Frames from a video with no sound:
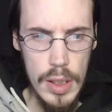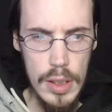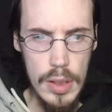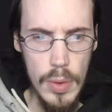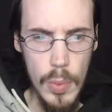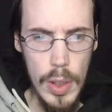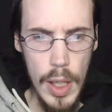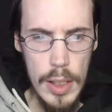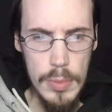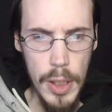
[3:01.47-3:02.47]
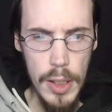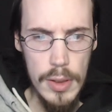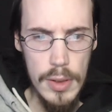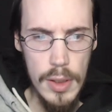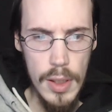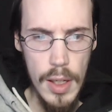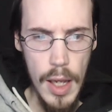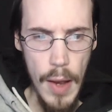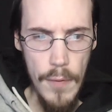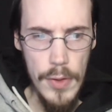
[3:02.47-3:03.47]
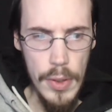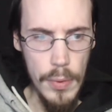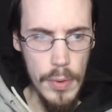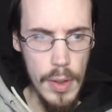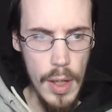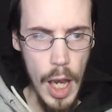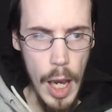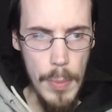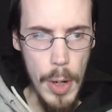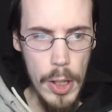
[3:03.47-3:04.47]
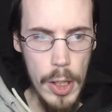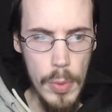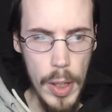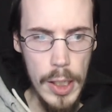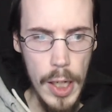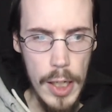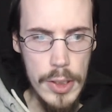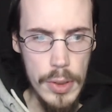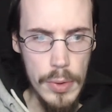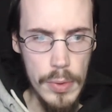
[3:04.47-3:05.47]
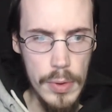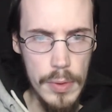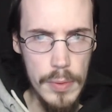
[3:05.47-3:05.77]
since we last met. Have you? I barely recognized you.